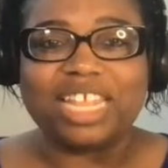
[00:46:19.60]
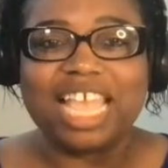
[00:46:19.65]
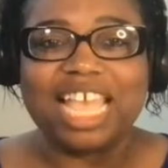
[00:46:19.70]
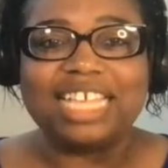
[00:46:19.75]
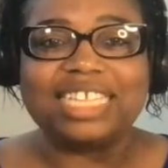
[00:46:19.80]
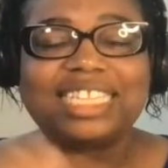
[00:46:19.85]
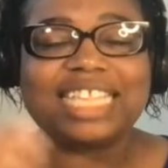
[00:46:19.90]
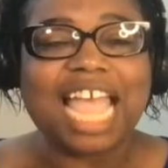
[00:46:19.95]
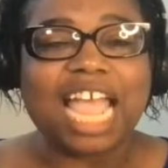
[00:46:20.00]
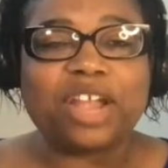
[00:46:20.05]

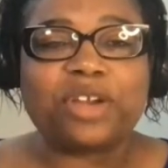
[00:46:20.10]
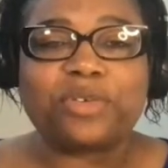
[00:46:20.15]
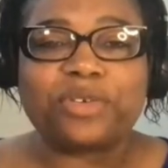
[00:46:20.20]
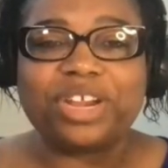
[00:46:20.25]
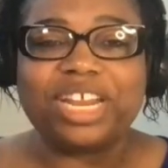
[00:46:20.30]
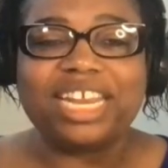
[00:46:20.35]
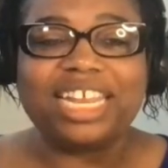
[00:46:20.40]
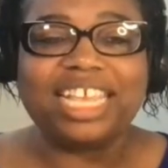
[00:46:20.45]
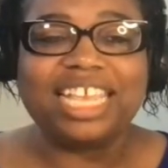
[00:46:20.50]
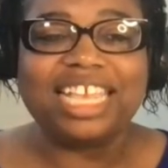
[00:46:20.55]
It's that
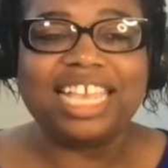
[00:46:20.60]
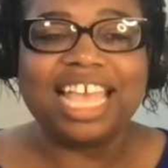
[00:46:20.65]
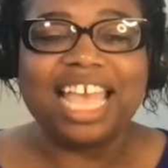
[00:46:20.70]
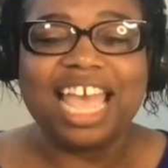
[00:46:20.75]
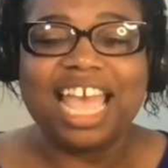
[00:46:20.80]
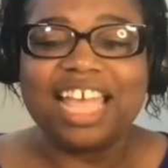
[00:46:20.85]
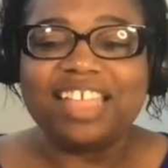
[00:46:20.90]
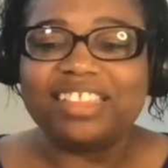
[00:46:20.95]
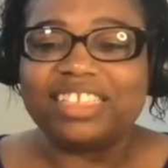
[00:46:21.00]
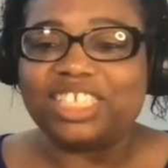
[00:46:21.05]
greeting
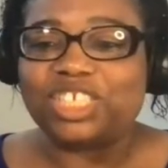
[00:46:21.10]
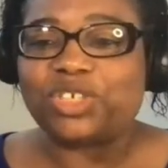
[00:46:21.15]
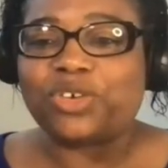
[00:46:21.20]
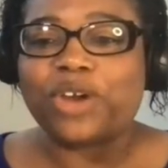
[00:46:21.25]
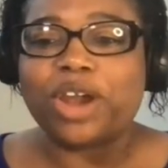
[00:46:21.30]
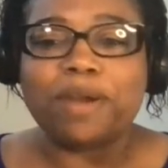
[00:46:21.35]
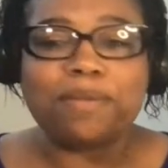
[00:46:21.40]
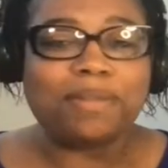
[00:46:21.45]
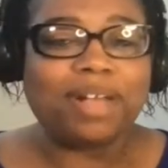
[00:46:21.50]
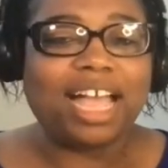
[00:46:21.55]
that your
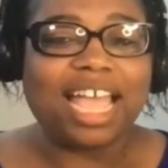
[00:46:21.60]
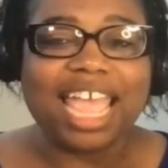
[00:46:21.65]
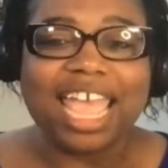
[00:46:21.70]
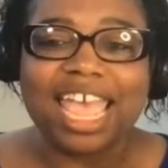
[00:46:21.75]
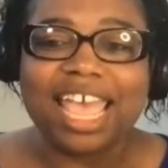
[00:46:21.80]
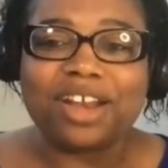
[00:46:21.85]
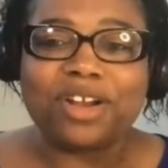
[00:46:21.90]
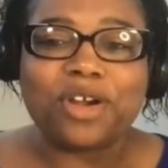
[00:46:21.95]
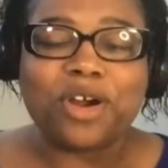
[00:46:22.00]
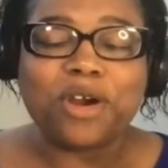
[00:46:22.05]
grandma
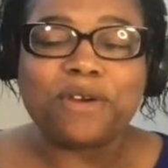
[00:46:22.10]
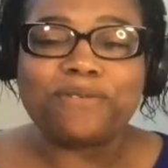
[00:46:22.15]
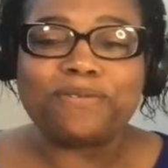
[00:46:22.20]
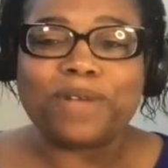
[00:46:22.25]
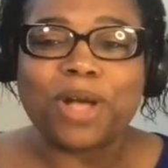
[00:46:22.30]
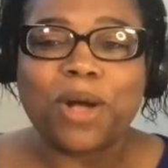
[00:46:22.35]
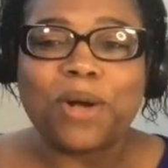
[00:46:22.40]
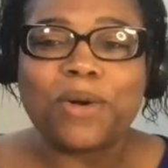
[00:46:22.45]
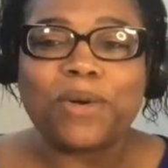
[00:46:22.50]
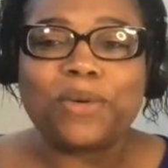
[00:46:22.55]
had on her
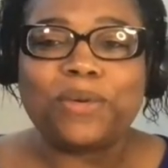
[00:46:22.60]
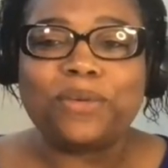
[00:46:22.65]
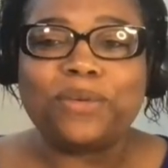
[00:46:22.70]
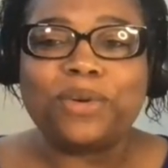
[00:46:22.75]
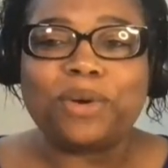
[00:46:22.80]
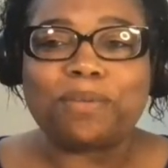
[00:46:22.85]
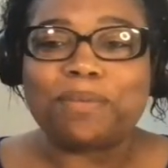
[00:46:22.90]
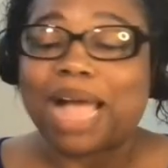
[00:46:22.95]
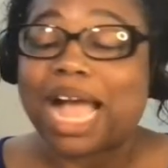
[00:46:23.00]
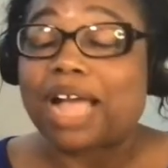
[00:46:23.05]

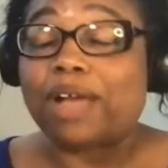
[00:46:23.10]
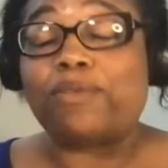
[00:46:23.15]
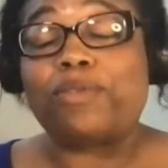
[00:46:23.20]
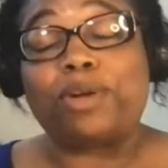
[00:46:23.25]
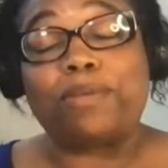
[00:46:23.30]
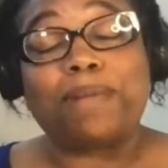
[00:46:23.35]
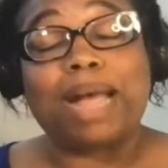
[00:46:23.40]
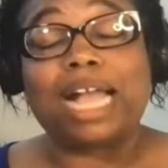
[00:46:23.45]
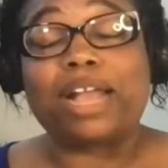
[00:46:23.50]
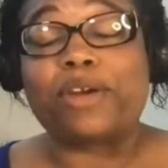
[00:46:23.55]
phone, or my
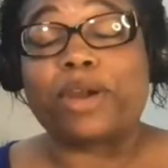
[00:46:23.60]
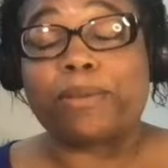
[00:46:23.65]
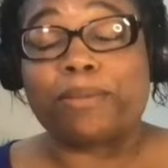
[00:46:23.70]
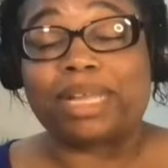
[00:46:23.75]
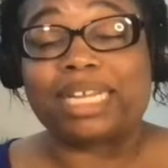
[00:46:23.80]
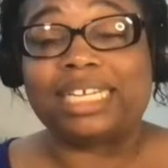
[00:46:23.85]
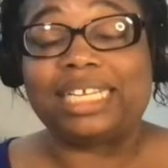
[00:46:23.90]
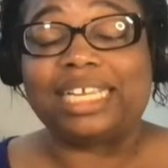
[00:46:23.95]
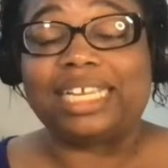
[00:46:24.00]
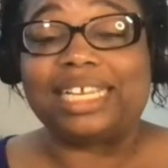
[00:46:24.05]

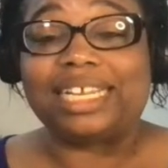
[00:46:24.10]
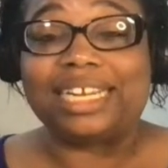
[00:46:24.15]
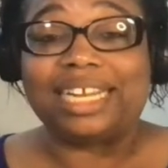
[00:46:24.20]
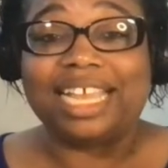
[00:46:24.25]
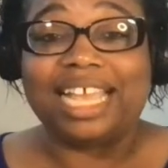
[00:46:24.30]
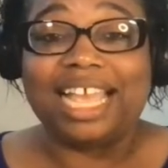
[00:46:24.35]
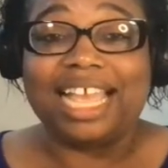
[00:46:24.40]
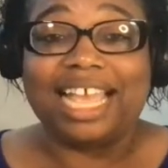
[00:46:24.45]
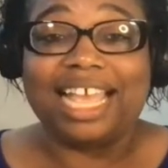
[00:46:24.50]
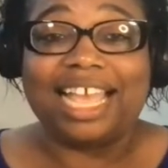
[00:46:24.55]
grandma did.
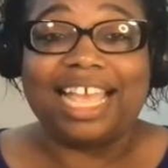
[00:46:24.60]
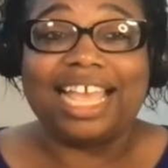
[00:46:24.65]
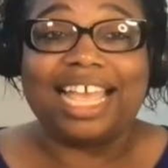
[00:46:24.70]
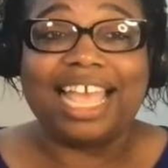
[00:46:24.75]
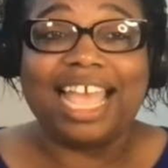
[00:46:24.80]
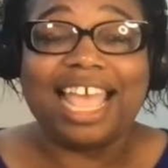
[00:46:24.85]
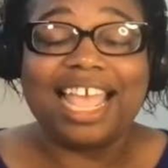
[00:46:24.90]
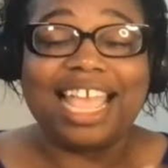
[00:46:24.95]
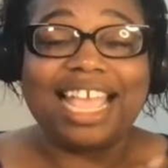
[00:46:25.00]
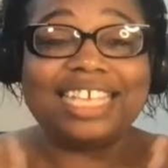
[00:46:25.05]

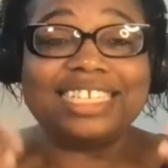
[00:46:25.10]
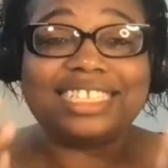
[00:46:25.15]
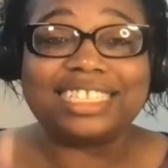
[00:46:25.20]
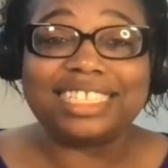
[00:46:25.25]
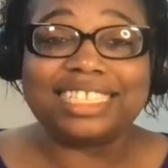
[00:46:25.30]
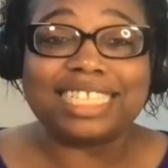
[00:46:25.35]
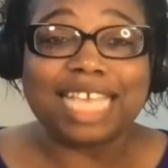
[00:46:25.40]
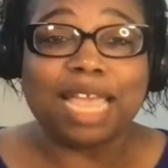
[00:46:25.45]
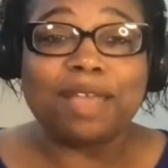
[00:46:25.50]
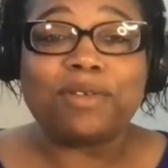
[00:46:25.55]
It's
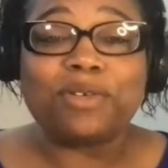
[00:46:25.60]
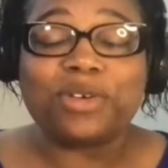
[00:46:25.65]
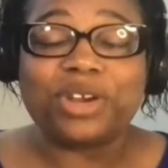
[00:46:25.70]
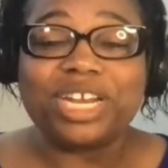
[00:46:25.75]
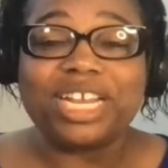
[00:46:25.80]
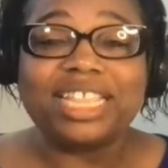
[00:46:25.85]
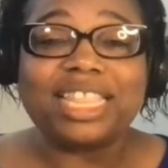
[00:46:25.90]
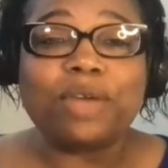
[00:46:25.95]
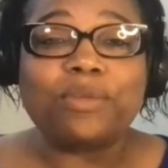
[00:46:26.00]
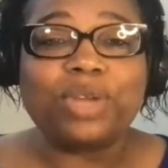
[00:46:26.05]
the same
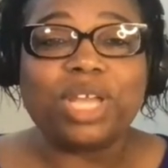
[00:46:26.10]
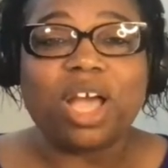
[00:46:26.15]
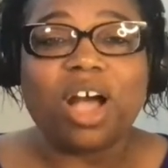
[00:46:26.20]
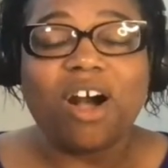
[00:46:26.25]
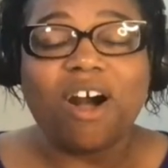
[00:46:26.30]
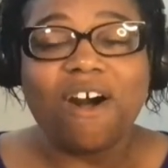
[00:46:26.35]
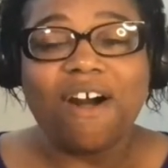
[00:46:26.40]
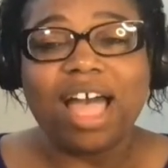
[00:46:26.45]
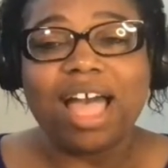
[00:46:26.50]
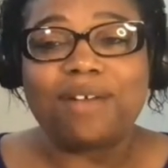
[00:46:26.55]
greeting that we
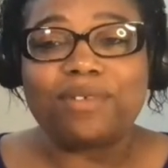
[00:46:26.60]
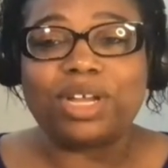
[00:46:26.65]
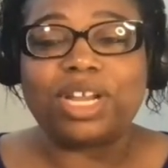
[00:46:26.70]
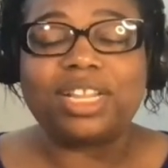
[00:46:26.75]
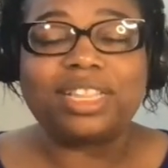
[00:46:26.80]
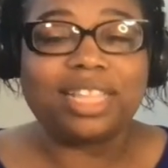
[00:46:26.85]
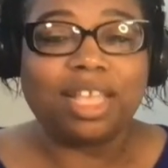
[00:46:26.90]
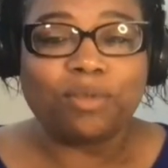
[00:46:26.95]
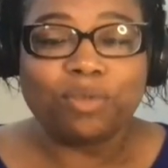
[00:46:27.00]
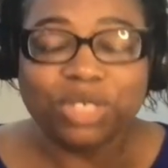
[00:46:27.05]
all have
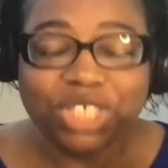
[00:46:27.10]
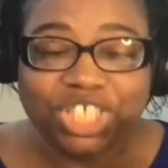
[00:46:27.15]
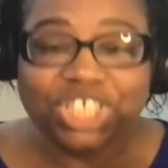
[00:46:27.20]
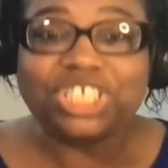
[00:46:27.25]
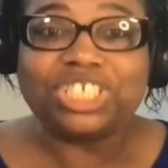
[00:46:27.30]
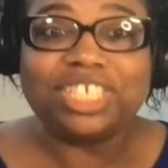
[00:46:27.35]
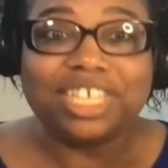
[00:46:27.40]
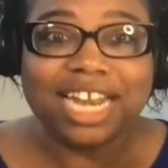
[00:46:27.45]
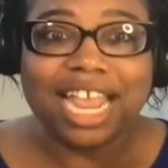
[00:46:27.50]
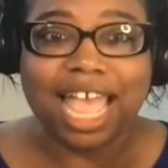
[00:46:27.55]
that we
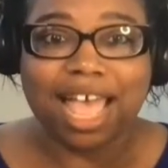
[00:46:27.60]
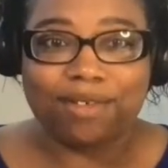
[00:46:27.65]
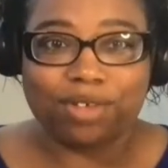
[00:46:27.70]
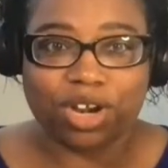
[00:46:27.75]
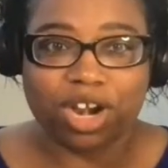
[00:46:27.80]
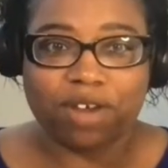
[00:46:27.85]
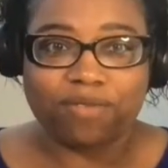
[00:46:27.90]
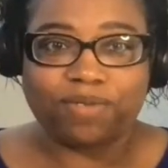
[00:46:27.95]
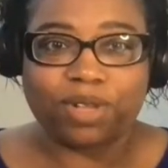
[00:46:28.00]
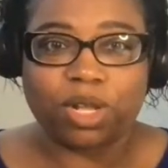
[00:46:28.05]
should have
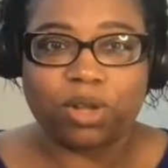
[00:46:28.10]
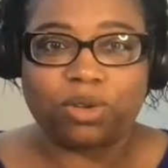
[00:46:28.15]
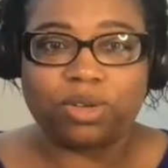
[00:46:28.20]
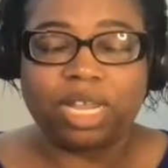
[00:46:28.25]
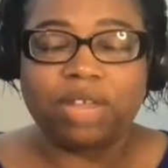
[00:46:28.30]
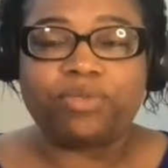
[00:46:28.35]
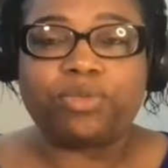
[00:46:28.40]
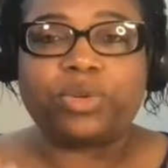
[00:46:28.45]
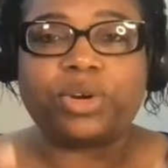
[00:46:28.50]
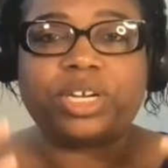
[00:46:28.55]
on our phone
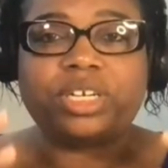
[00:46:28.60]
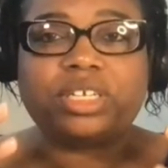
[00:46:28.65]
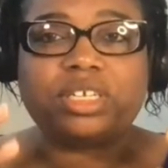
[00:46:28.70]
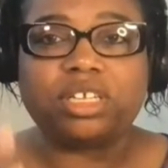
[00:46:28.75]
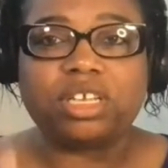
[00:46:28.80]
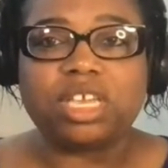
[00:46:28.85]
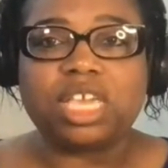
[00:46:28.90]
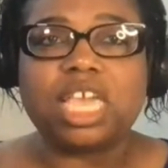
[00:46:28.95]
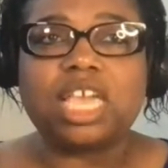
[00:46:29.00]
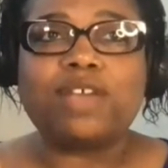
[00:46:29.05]
if we're
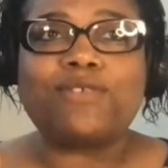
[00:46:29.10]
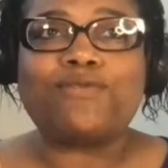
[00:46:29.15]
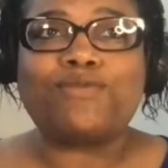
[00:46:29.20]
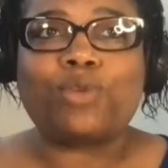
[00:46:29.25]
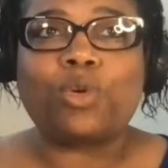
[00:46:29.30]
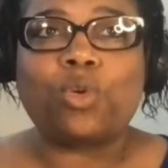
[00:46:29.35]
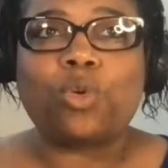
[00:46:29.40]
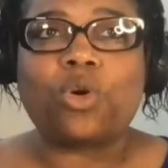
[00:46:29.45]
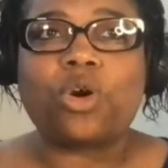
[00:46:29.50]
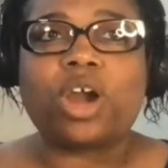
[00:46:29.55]
looking
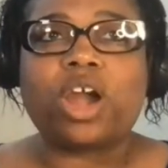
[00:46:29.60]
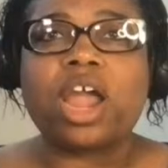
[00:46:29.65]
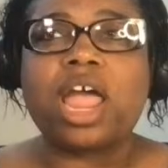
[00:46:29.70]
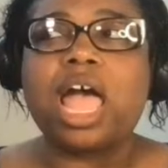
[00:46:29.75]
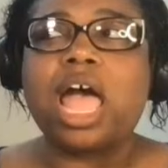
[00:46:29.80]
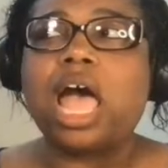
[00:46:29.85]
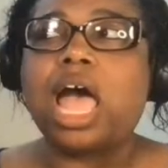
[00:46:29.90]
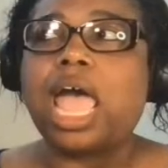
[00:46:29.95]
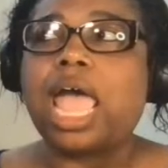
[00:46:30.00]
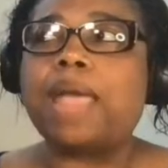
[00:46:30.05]
for
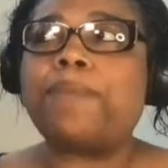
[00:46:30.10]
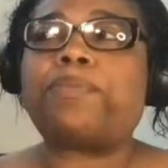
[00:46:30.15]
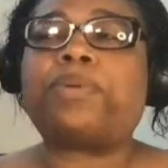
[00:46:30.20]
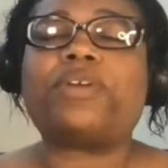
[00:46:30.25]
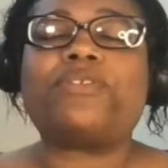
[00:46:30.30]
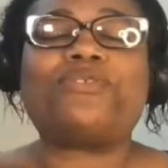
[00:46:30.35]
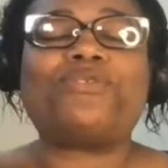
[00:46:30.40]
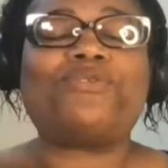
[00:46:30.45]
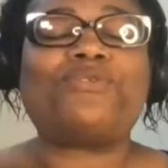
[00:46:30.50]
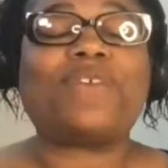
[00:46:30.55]
a
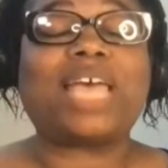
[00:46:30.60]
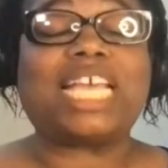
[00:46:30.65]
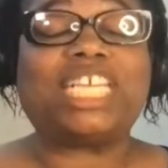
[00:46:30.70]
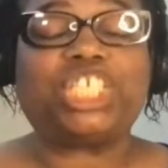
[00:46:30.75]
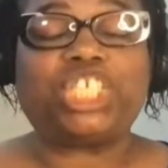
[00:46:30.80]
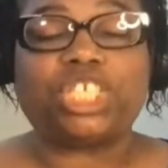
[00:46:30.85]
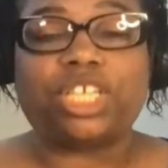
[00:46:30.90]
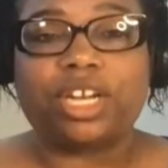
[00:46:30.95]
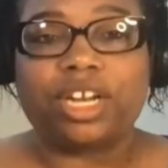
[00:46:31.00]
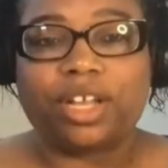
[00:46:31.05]

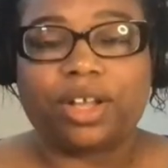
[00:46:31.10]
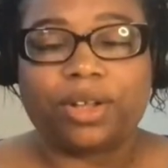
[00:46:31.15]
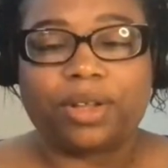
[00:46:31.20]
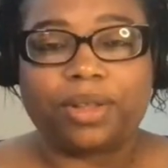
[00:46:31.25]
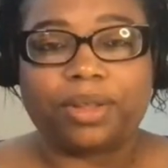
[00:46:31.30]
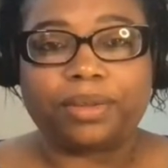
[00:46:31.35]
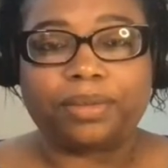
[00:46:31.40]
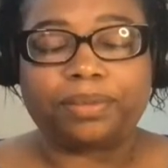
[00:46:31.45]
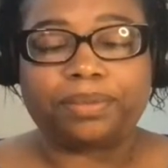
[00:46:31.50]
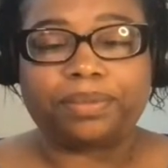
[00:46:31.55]
professional